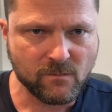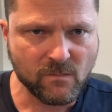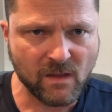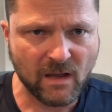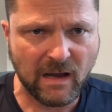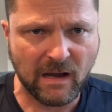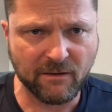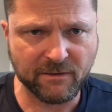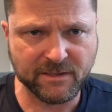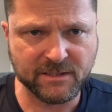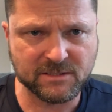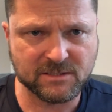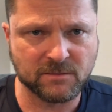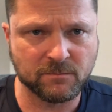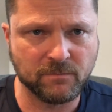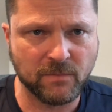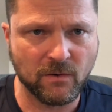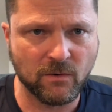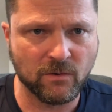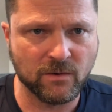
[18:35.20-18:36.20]
I'll get
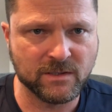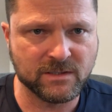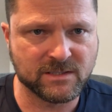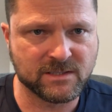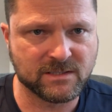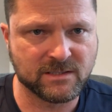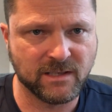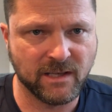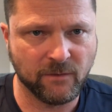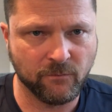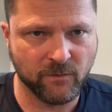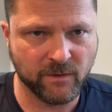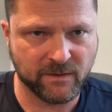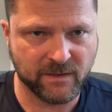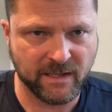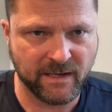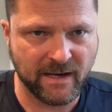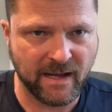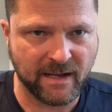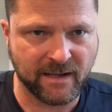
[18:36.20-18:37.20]
some points, and what
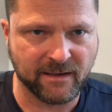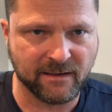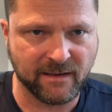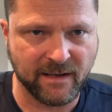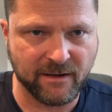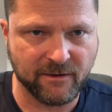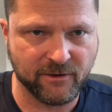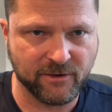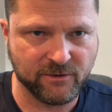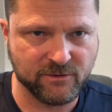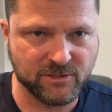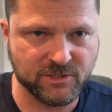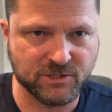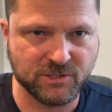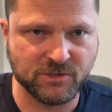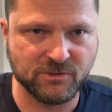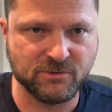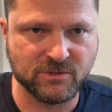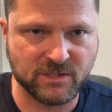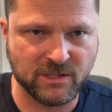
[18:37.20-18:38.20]
then I can later do is
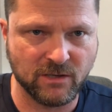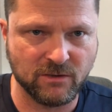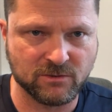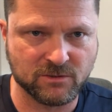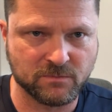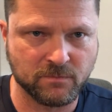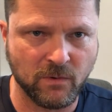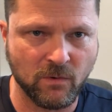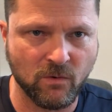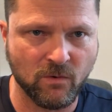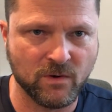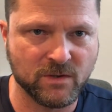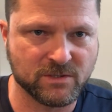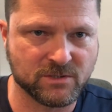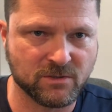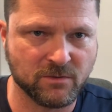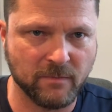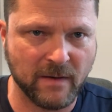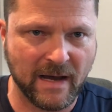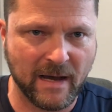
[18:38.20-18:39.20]
use those points
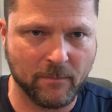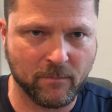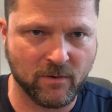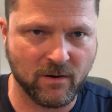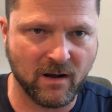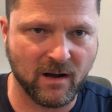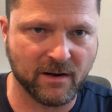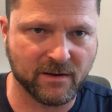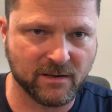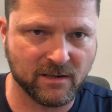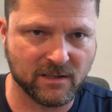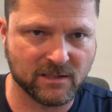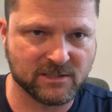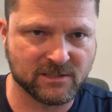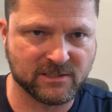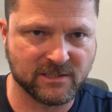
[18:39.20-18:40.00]
to buy products,